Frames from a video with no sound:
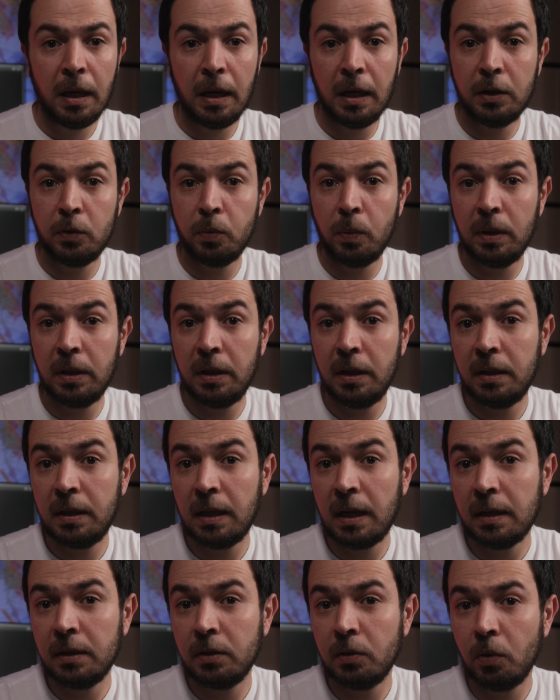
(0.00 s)
it will
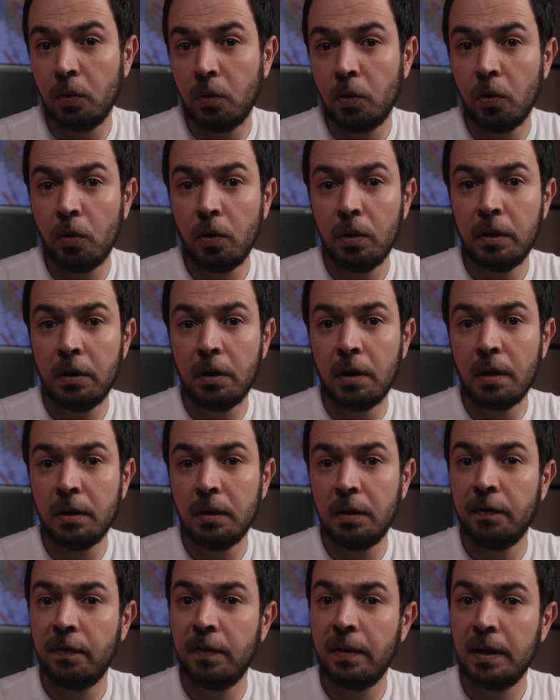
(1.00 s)
detect all the
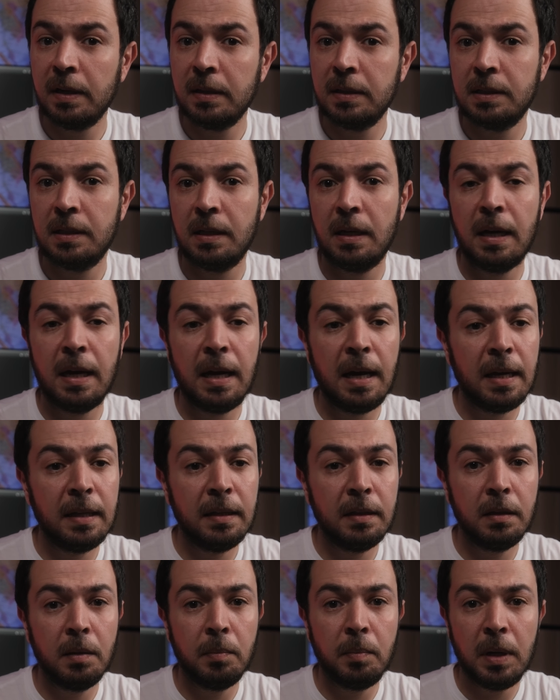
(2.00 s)
artifacts
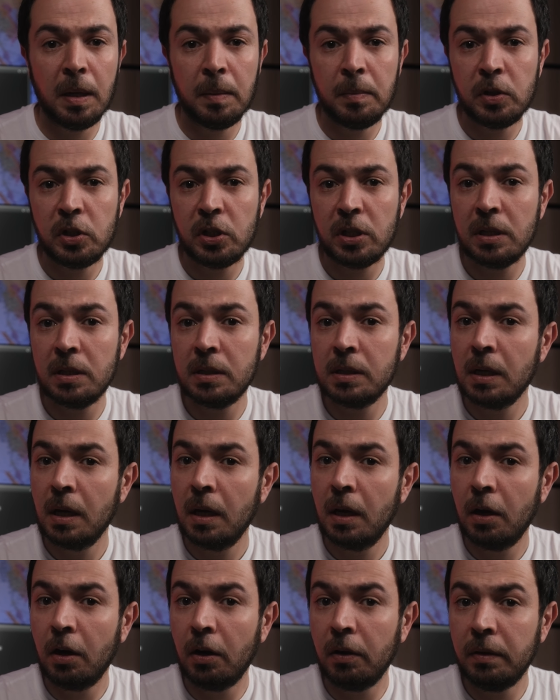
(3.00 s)
and the blemishes
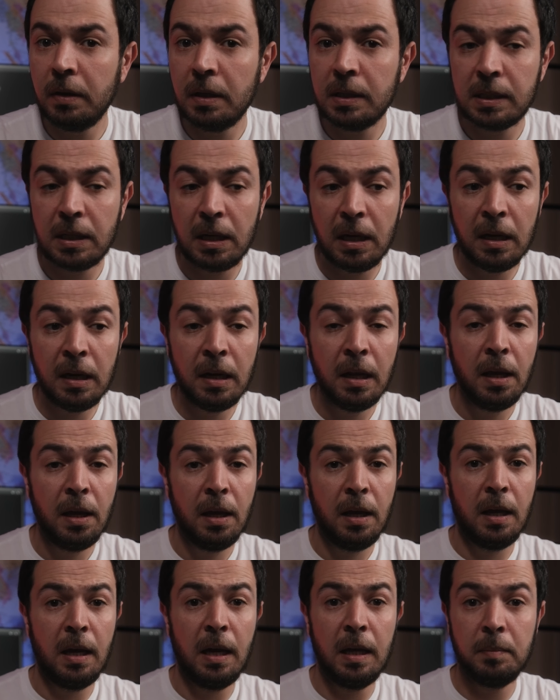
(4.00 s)
on the skin,
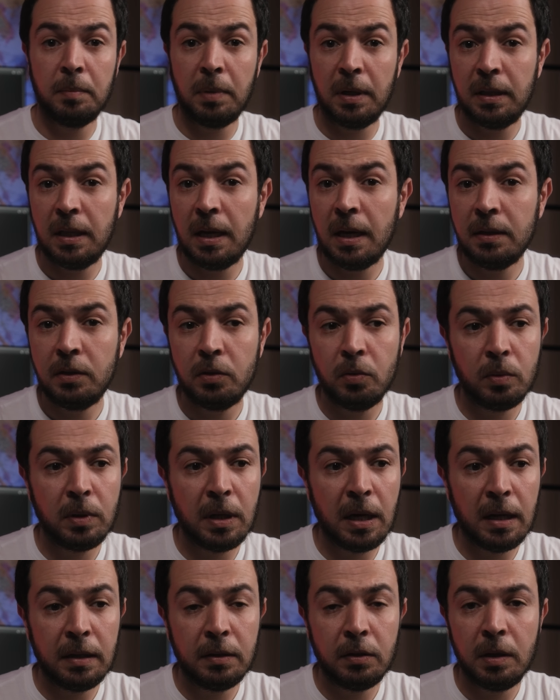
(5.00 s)
and by that you
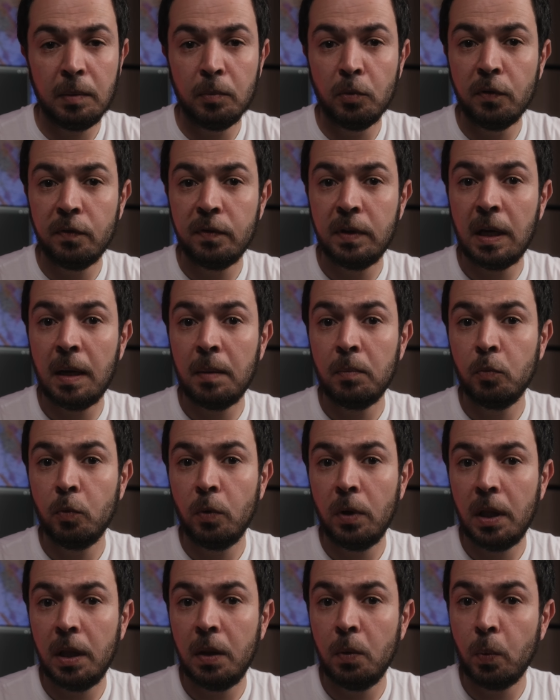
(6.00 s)
can remove them
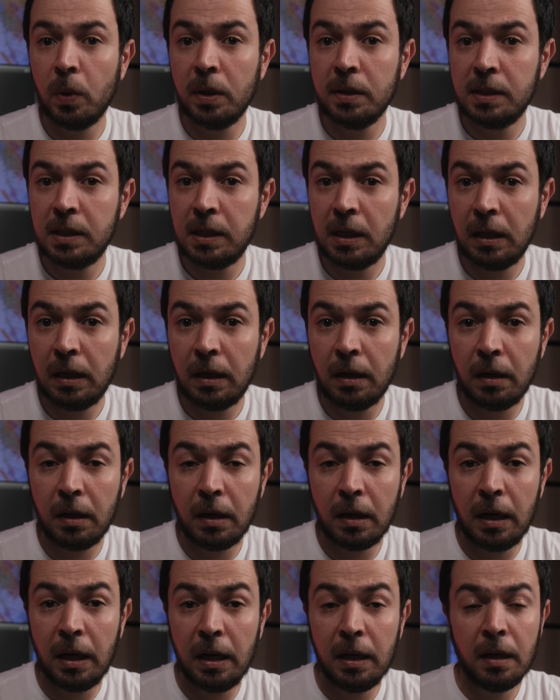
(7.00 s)
with one single
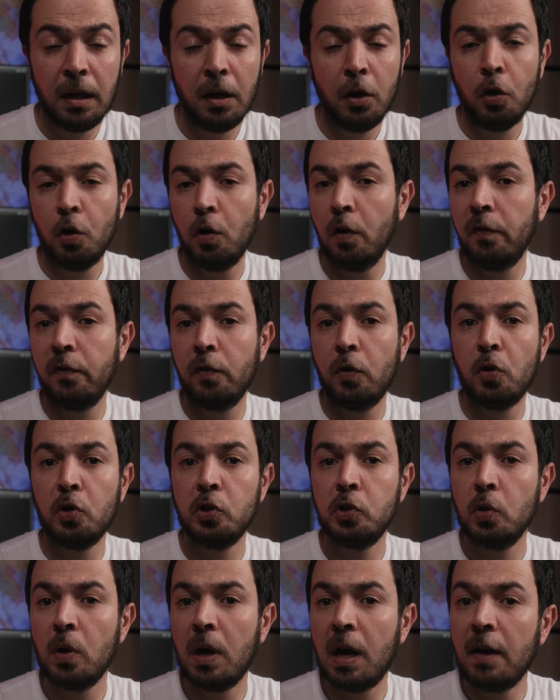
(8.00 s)
click. Of
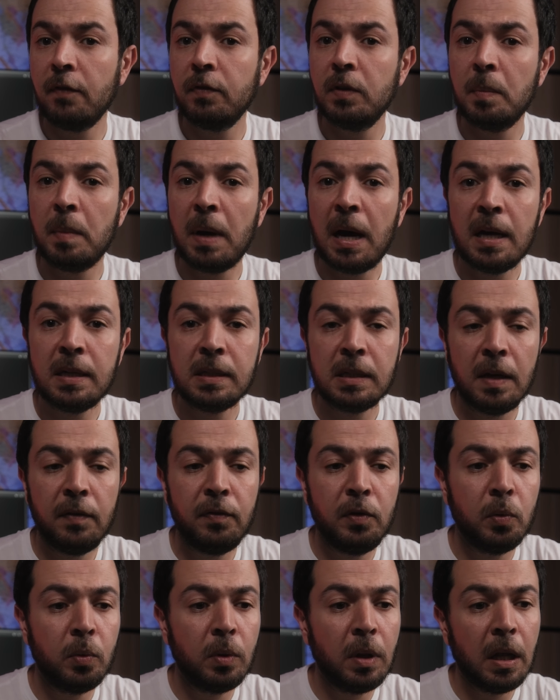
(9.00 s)
course, you have the mask.
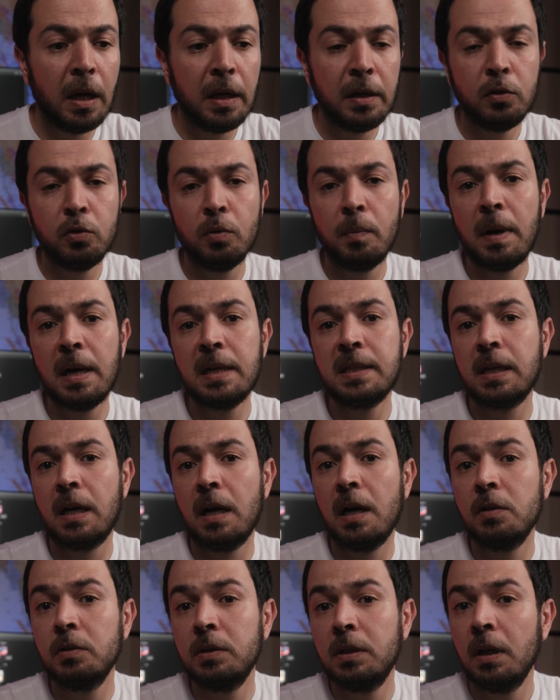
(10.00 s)
If you would like to mask
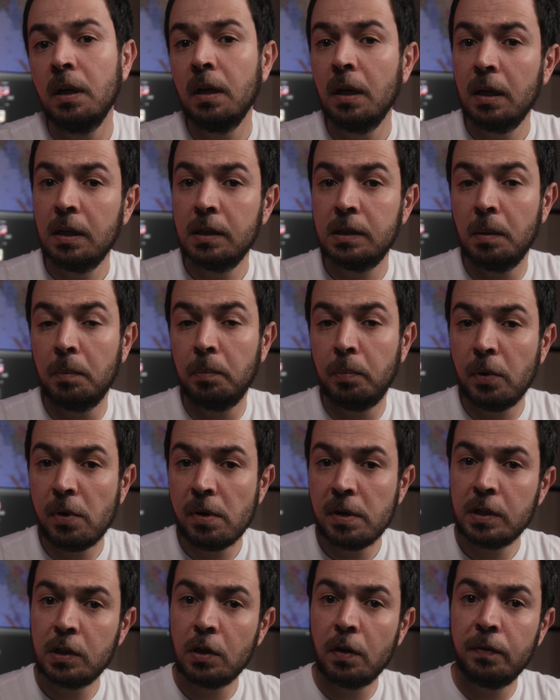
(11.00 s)
out some
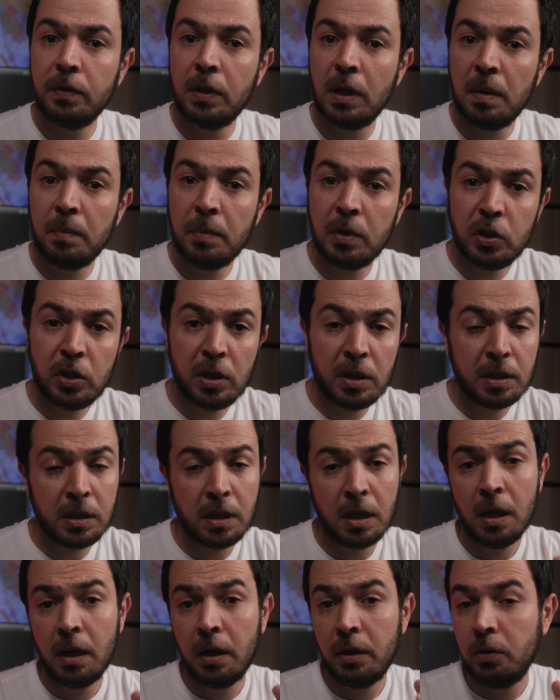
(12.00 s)
parts of the images,
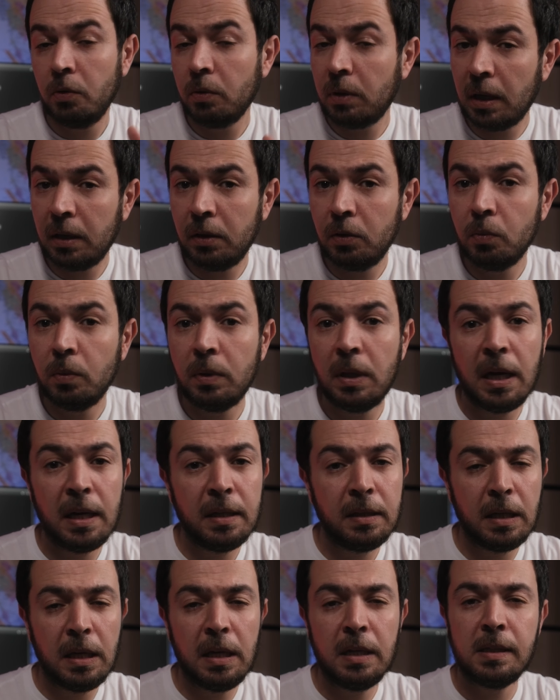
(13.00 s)
you can do
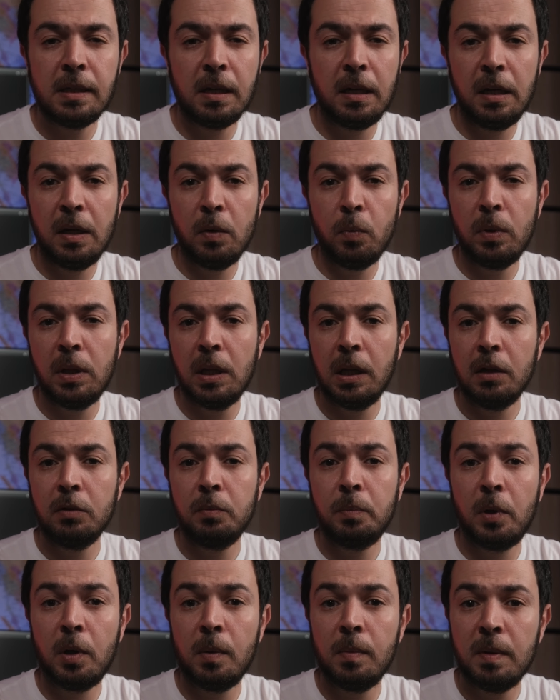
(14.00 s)
that easily
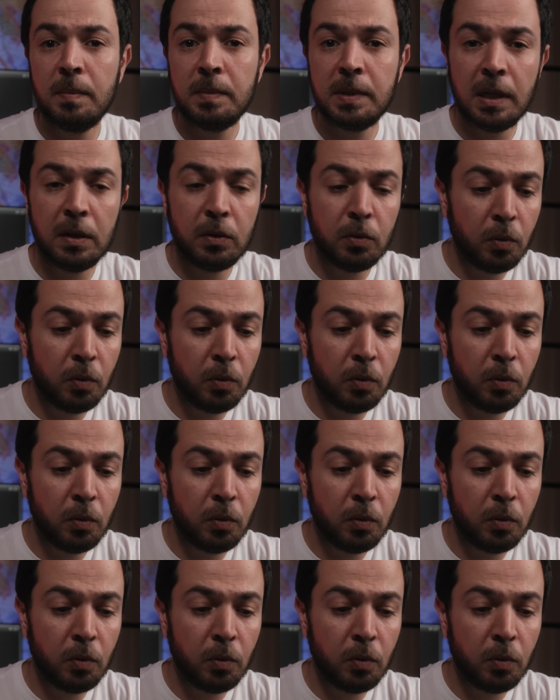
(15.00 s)
without problems at